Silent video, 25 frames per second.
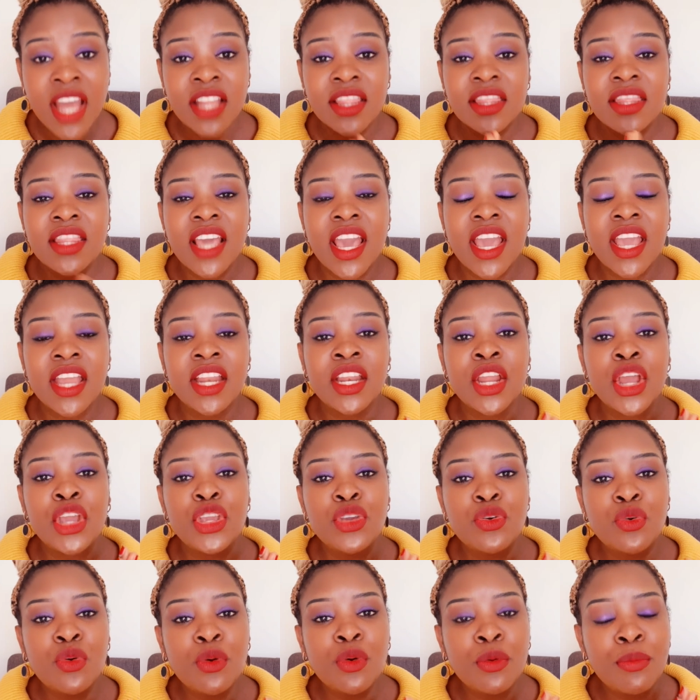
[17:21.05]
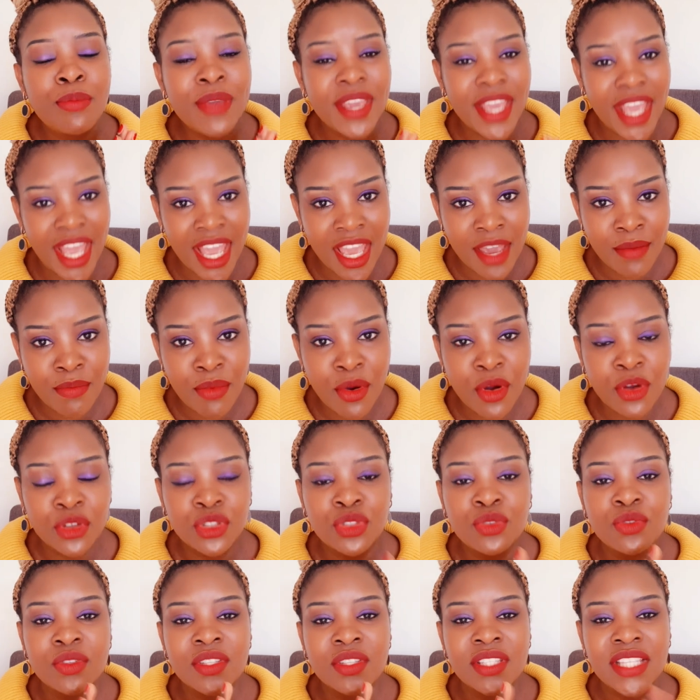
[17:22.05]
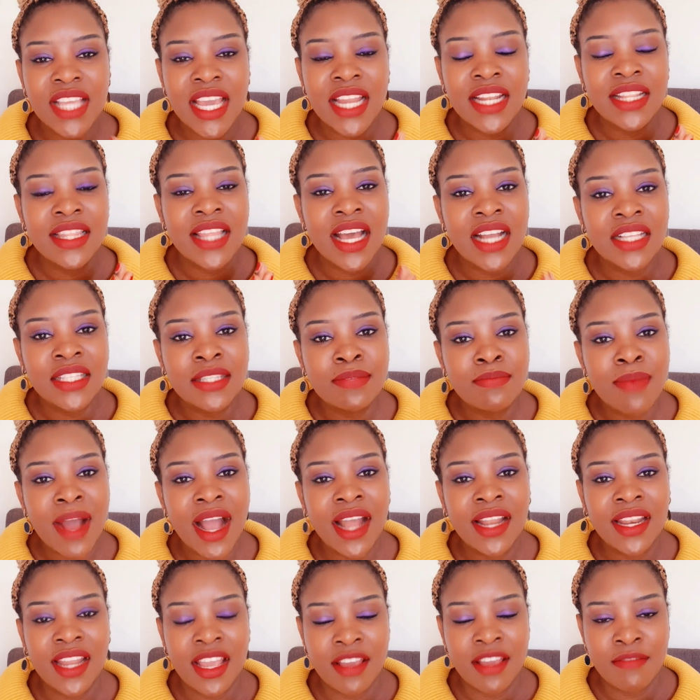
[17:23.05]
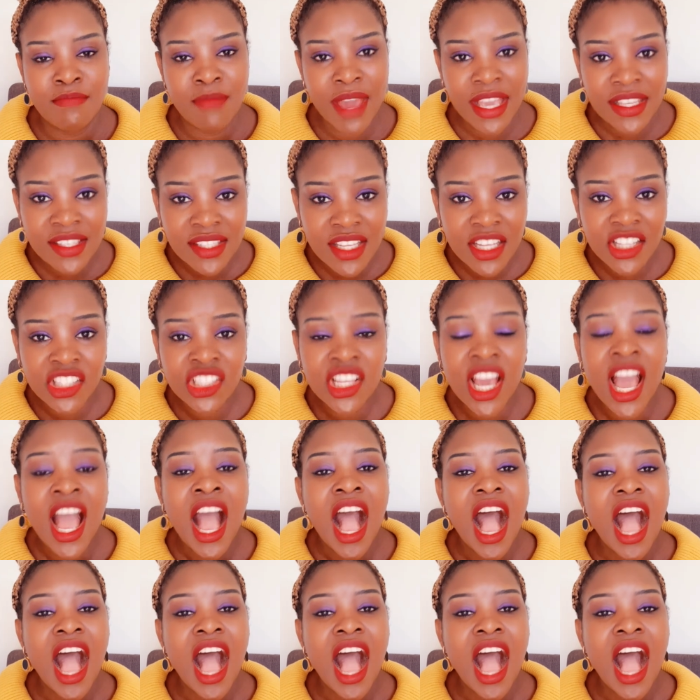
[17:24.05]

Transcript: then you will be able to send that man a message